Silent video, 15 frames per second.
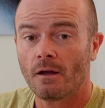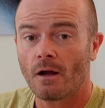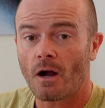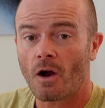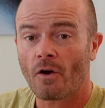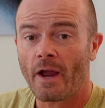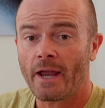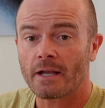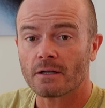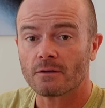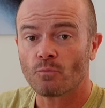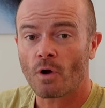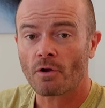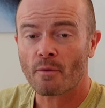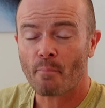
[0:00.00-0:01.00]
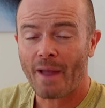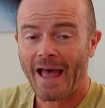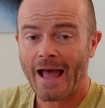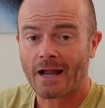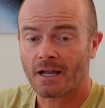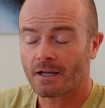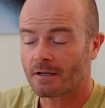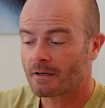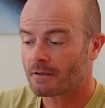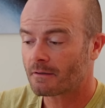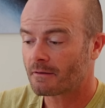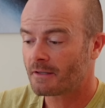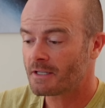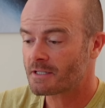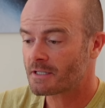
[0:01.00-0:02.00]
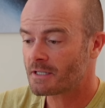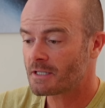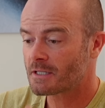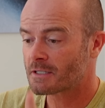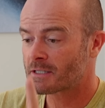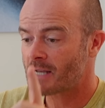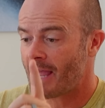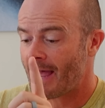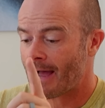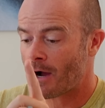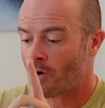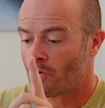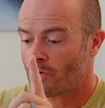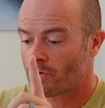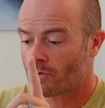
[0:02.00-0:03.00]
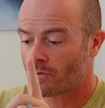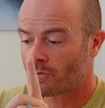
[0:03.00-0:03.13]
All right, welcome back. This is now